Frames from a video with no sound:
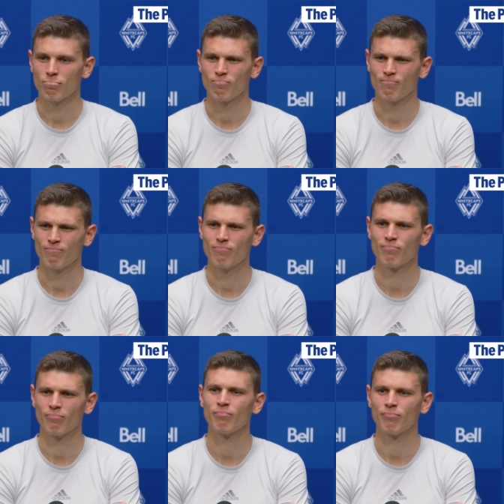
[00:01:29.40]
first or
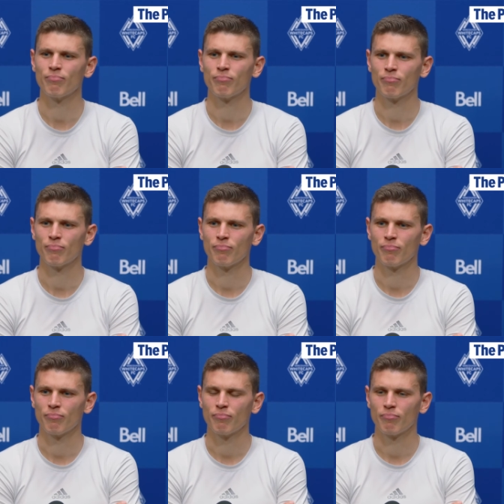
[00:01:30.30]
um, 20
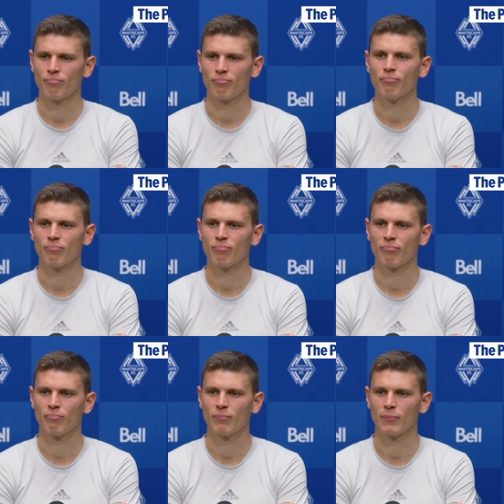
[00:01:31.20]
minutes in the second half
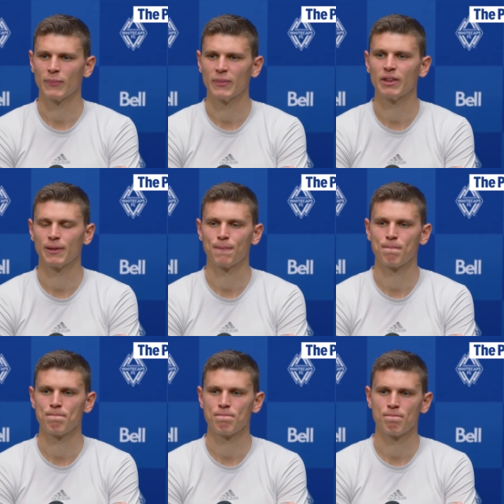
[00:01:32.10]
really seemed like they really
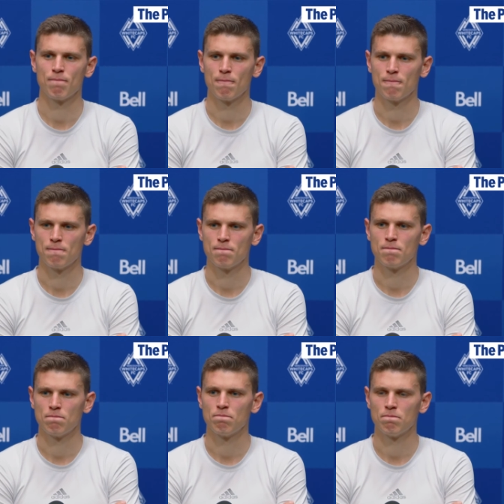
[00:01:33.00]
put it to you. What,
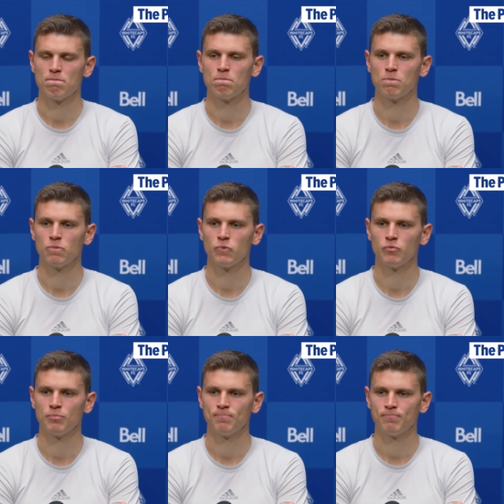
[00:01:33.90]
what changed from your
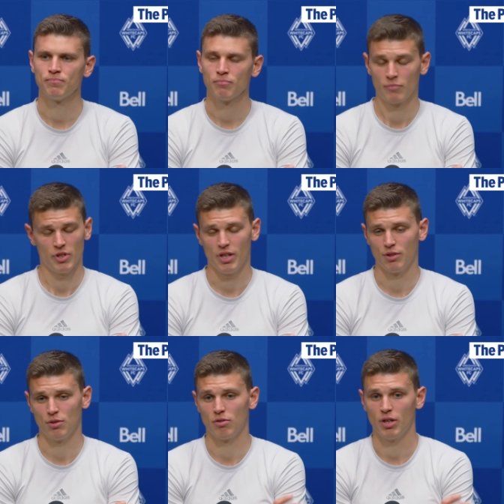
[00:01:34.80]
Yeah,
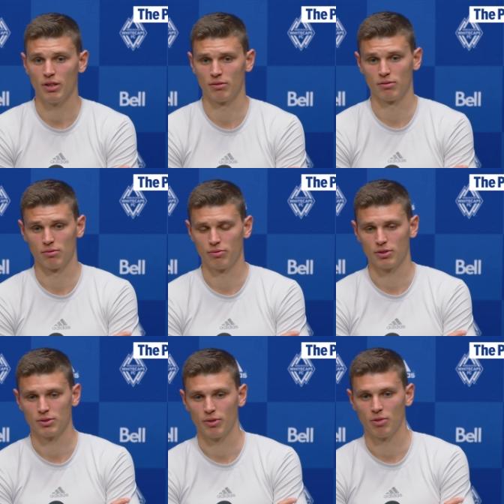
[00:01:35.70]
you are right. The
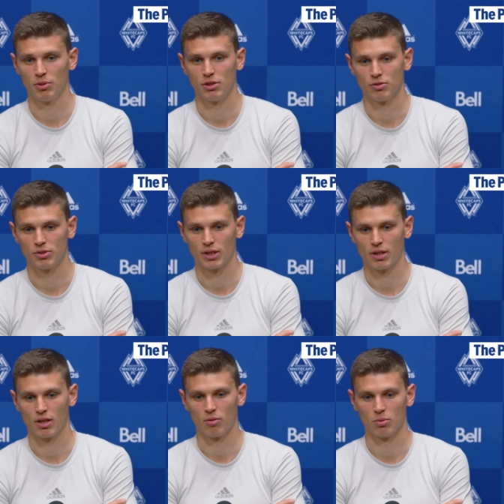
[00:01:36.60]
first 20 minutes of
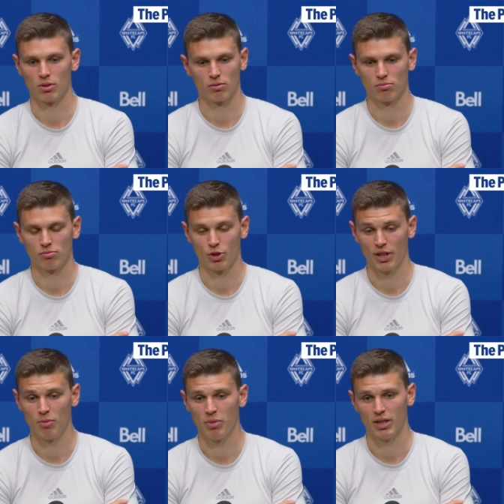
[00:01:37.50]
second half were
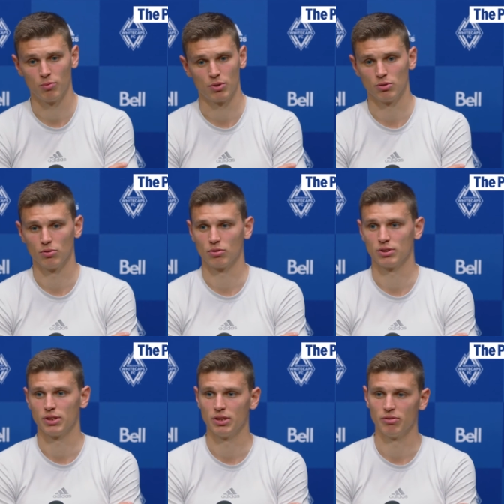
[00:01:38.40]
really bad. because We
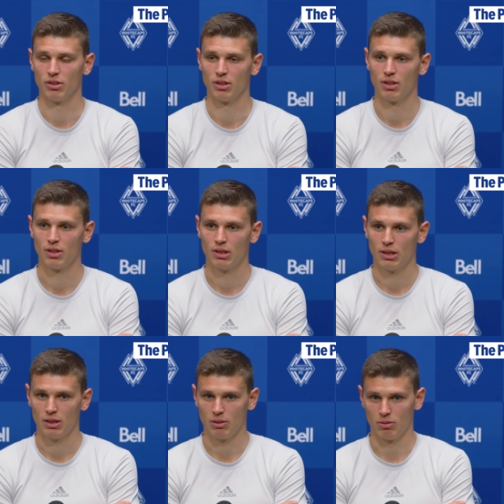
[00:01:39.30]
conceded even
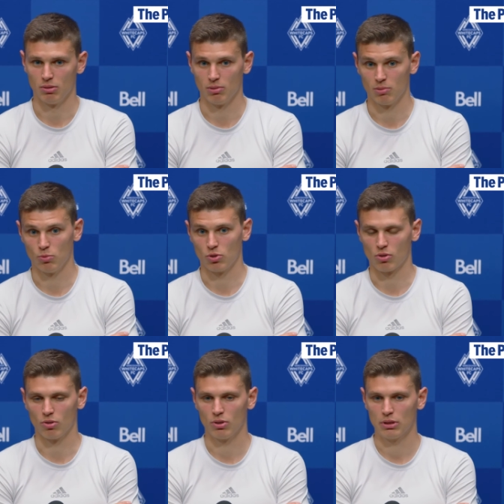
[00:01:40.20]
uh, one more
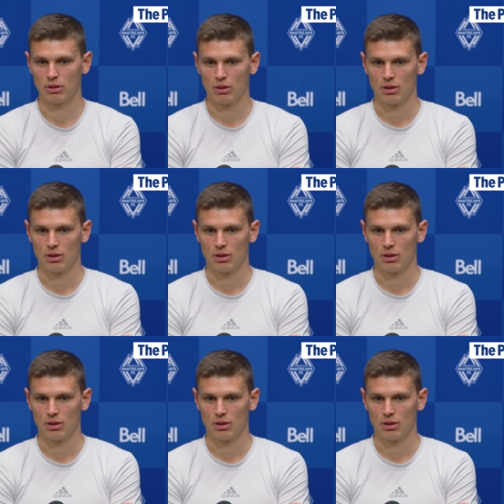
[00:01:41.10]
goal.